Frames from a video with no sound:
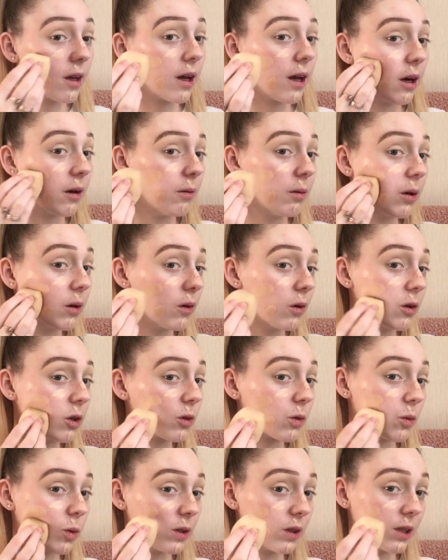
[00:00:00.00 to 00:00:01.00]
how it
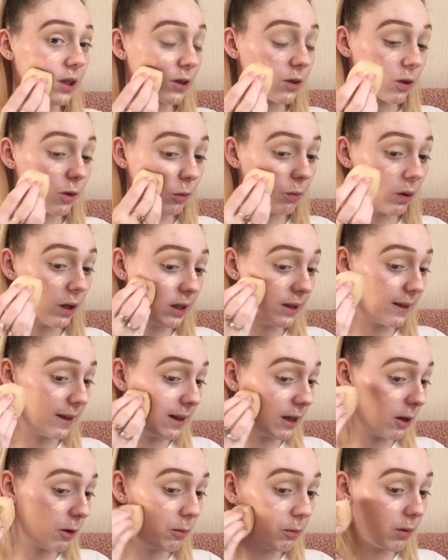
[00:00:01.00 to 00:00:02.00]
looks once it's all
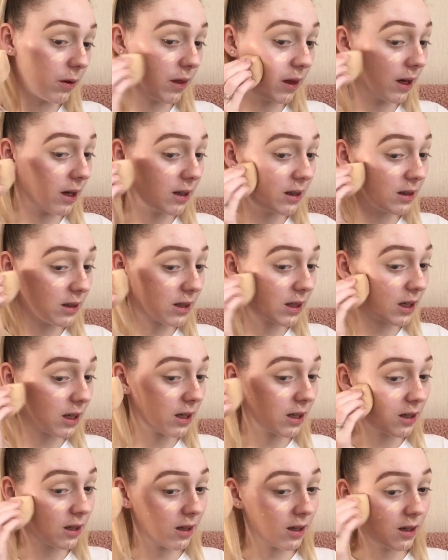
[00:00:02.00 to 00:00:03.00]
blended out, but that is
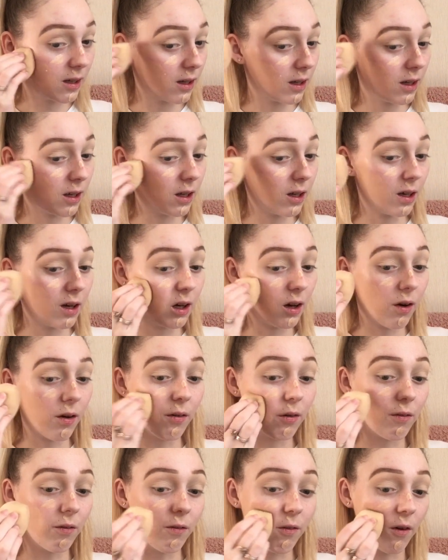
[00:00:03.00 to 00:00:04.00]

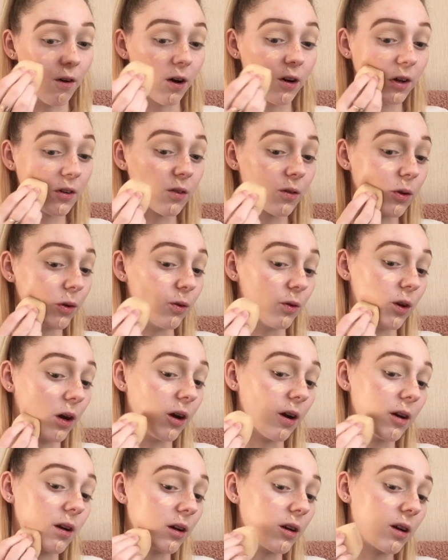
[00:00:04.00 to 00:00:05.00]
far too
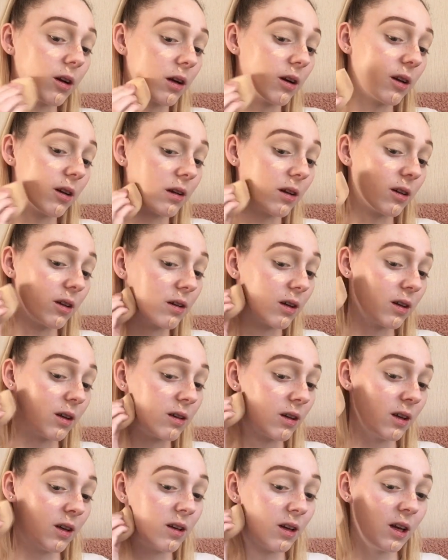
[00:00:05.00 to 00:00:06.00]
dark.
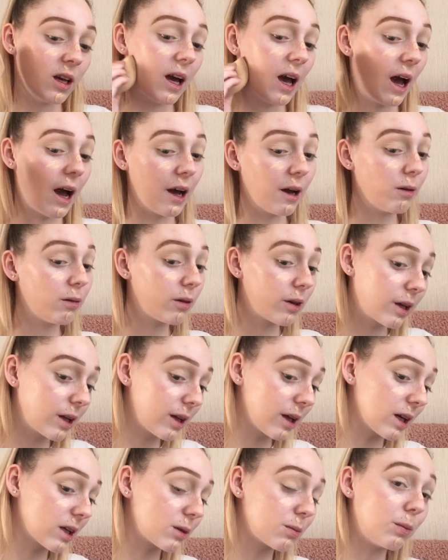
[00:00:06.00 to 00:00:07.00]
How
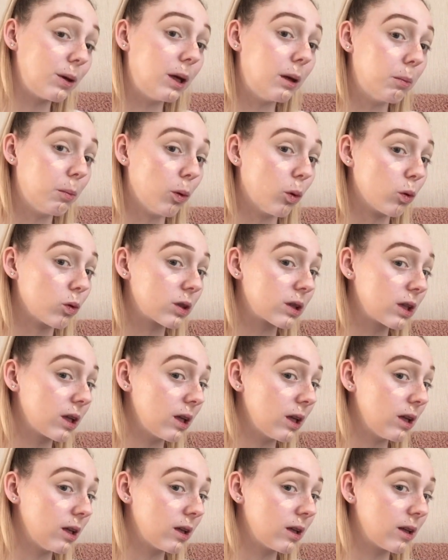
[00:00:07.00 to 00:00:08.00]
can this be
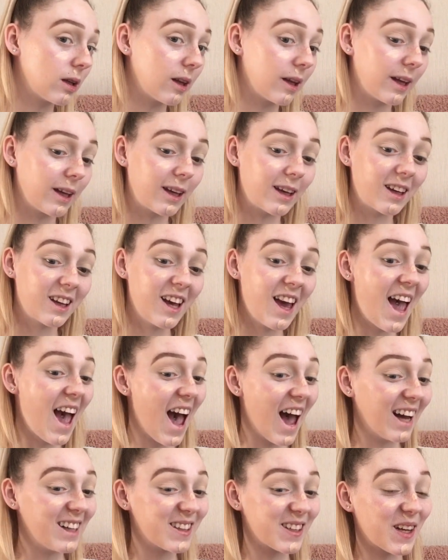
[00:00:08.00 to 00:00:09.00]
porcelain? Like,
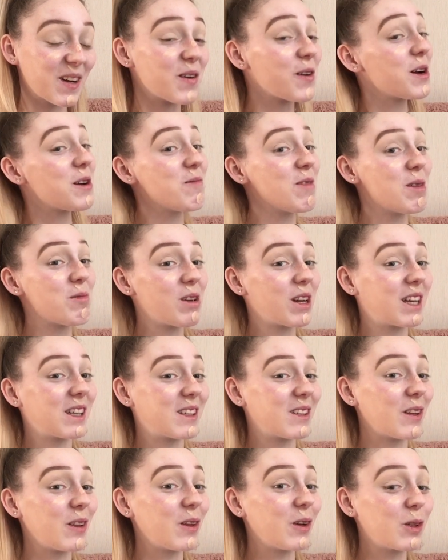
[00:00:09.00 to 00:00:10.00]
it's annoying me
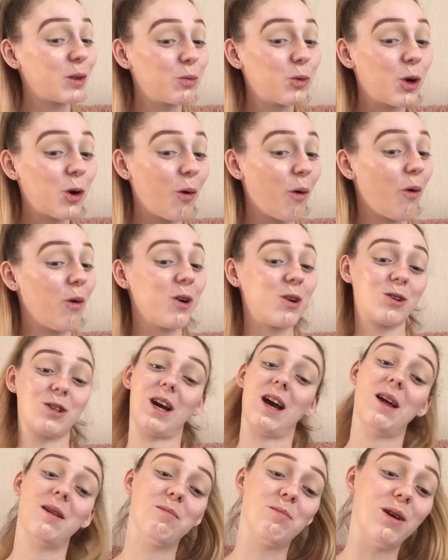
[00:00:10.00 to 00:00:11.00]
because it looks more orange
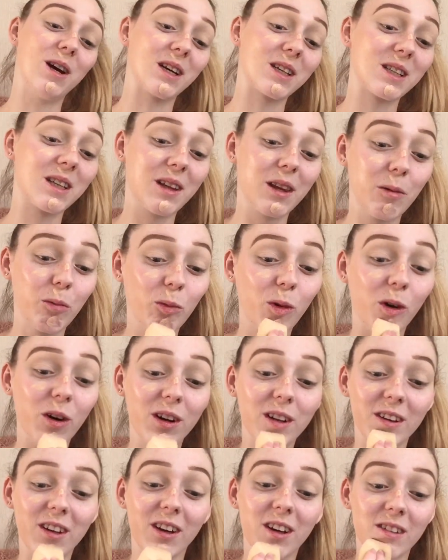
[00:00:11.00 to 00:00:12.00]
in person than what
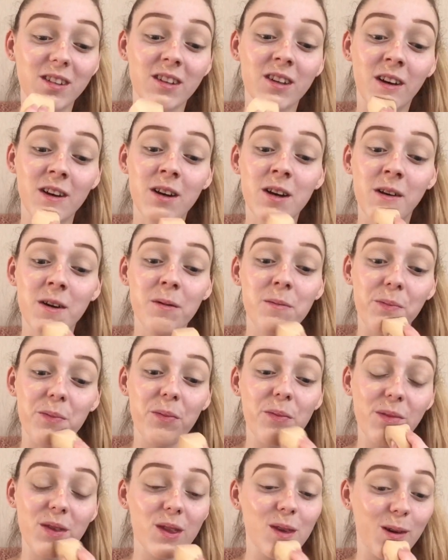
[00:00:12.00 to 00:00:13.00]
it does
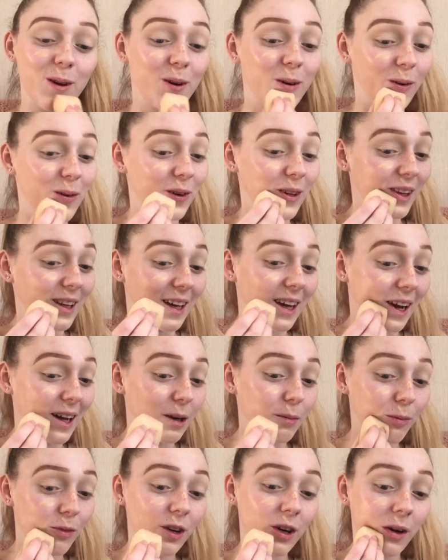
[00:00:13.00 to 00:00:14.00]
on
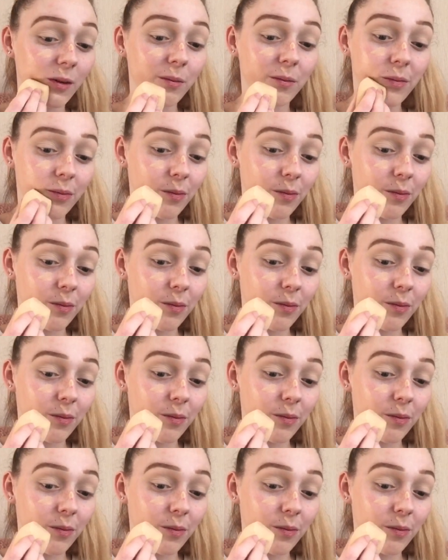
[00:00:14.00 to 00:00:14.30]
camera.